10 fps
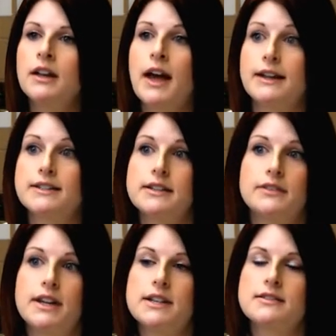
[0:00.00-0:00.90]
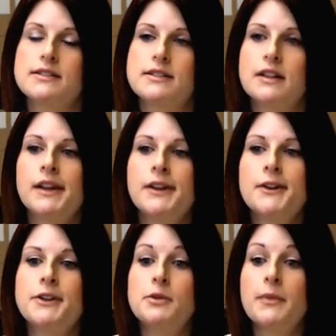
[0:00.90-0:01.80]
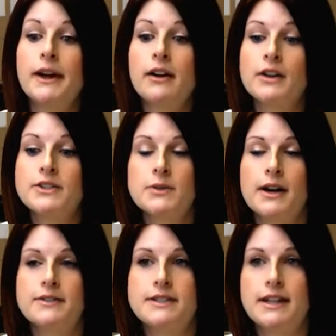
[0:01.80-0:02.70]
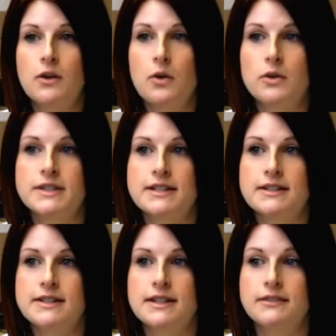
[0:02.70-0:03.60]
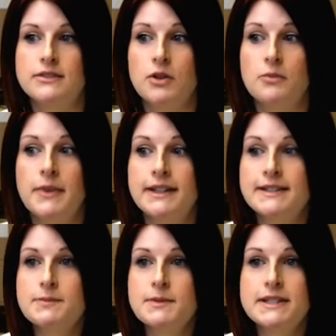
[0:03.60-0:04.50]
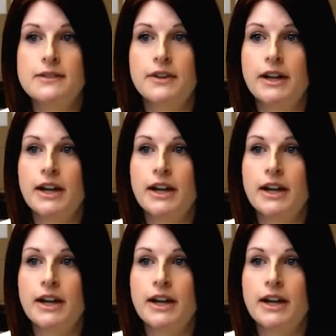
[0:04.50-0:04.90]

activities. You might also have to take courses in domain specific